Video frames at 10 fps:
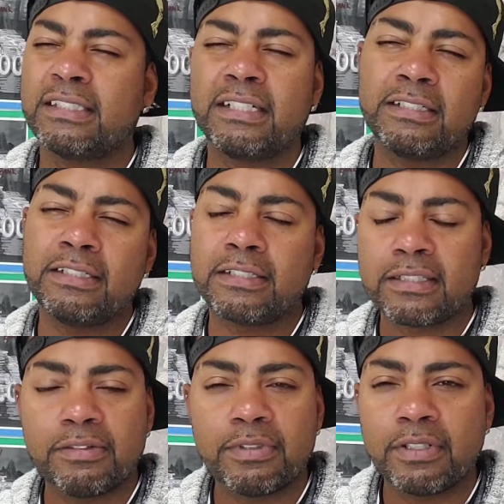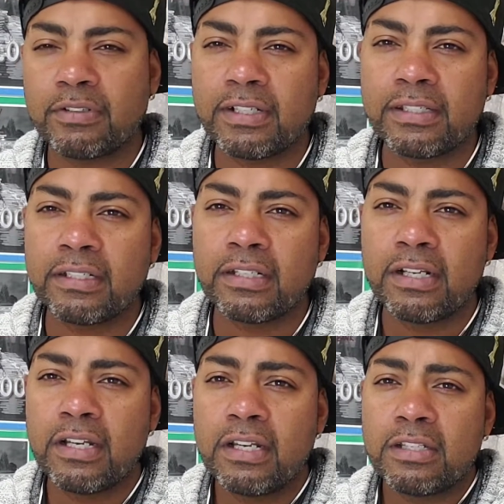97 around there,
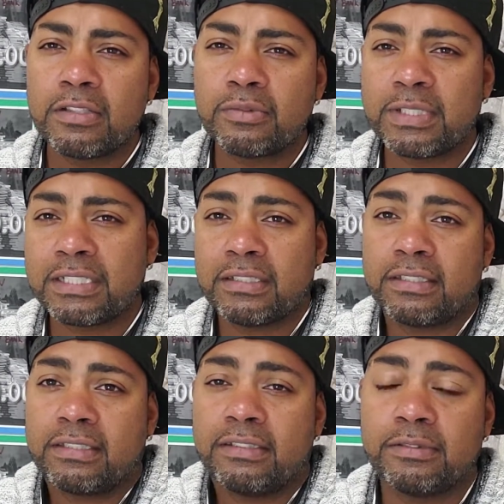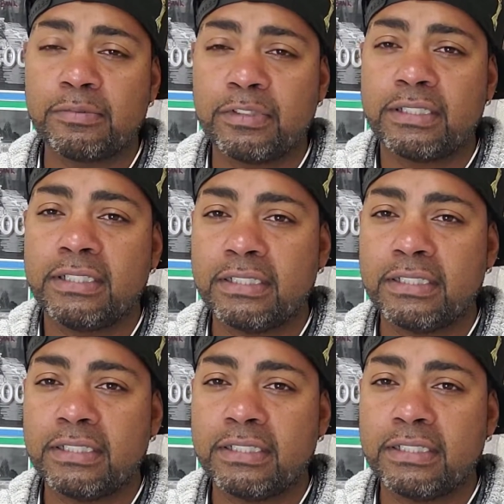which is still pretty